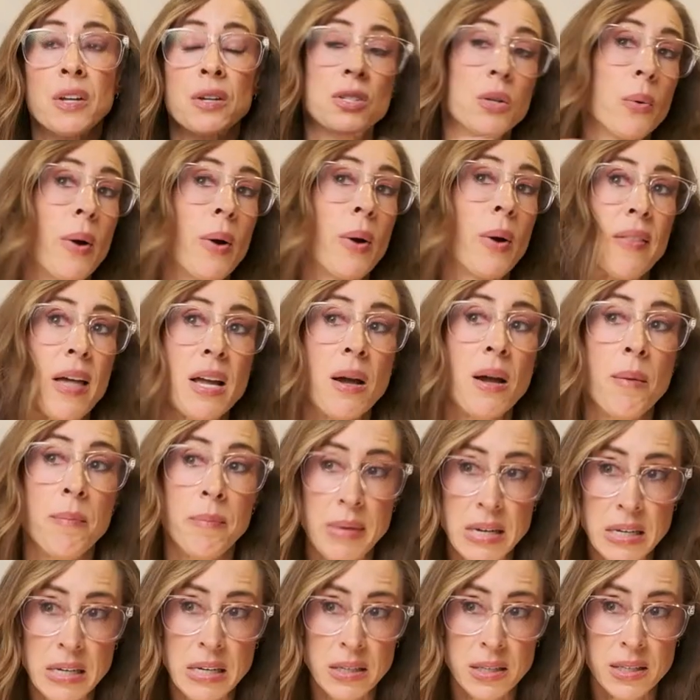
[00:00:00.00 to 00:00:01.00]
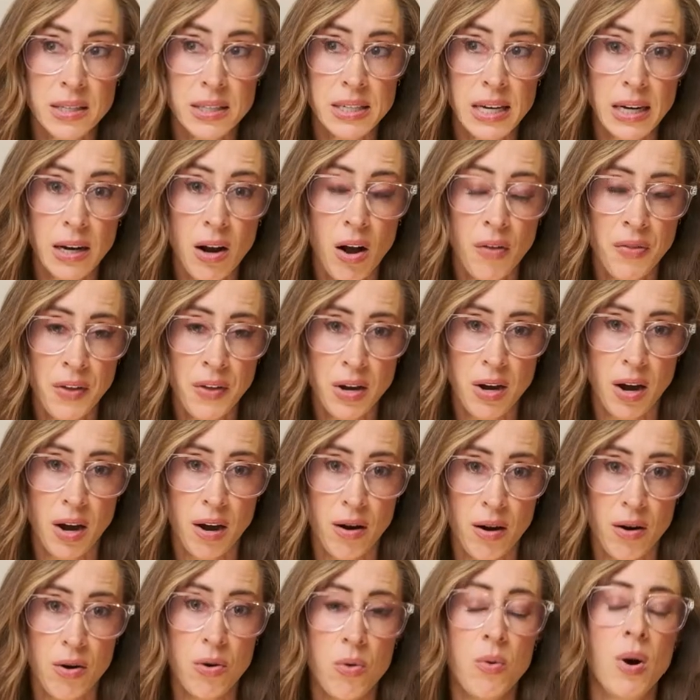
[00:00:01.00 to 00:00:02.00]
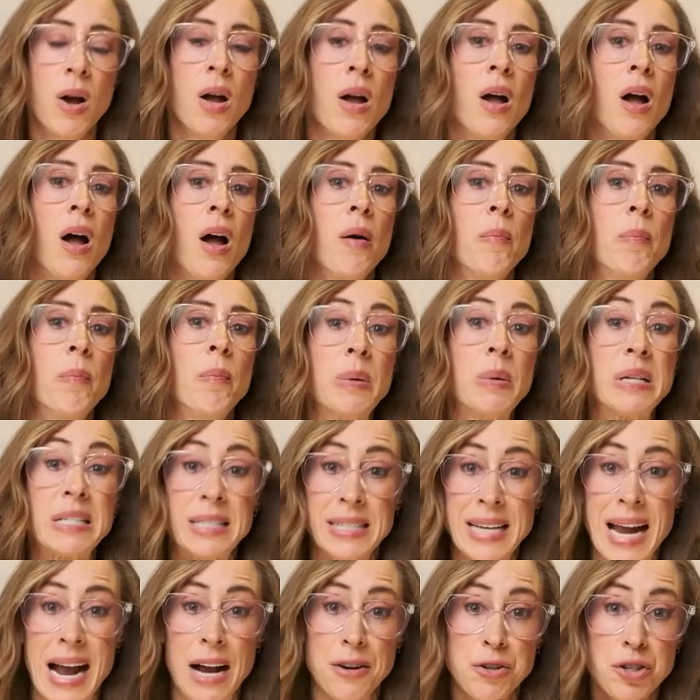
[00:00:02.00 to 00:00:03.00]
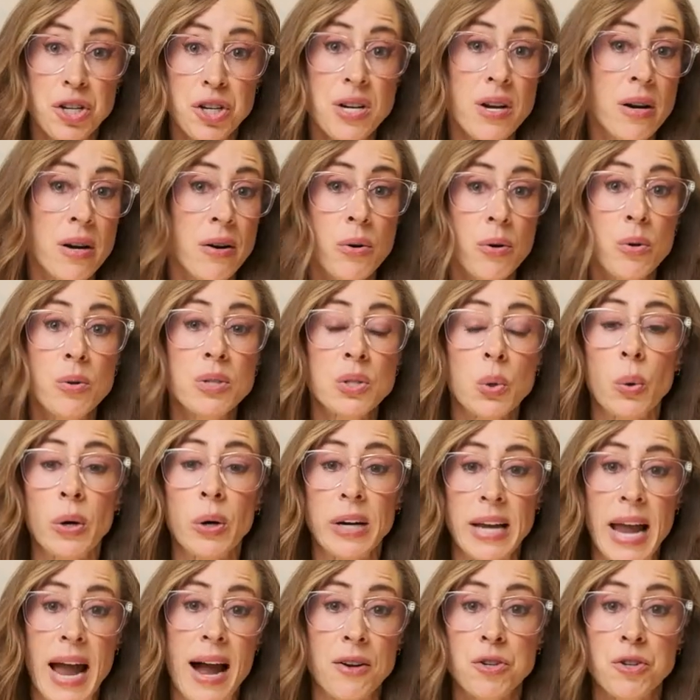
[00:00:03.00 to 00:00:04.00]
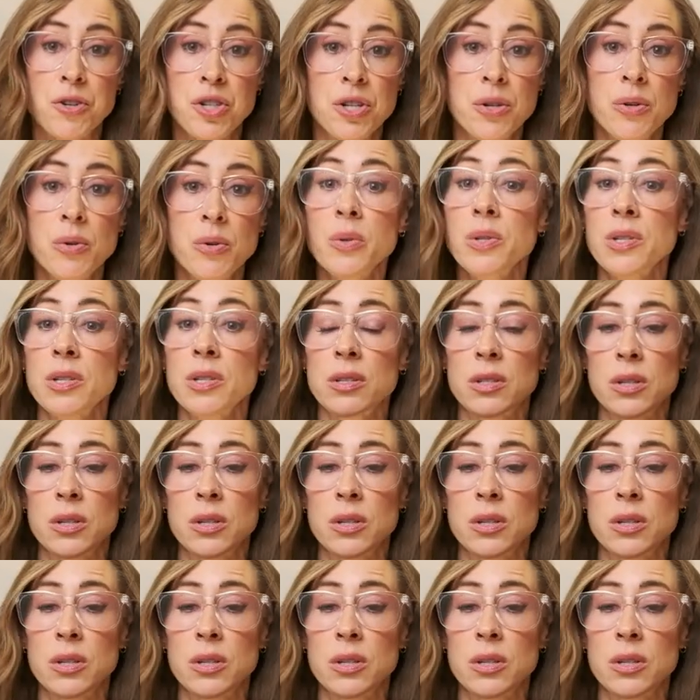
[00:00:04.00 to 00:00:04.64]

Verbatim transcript: So I like a meat stick on the go pistachios or cashews.